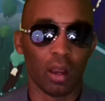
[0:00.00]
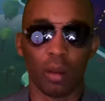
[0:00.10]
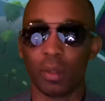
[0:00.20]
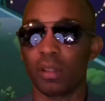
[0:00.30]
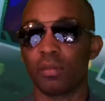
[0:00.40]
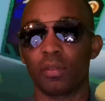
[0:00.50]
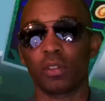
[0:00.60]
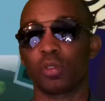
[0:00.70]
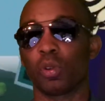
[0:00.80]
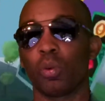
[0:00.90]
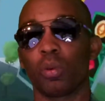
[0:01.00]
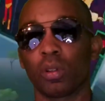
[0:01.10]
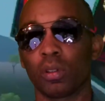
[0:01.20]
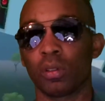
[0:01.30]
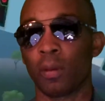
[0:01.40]
in the virtual
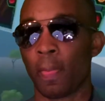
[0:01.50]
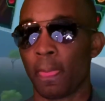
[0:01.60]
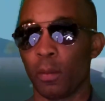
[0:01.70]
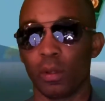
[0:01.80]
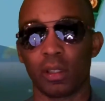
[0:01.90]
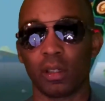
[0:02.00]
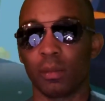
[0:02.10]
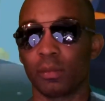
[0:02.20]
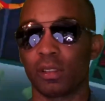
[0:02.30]
world when it comes to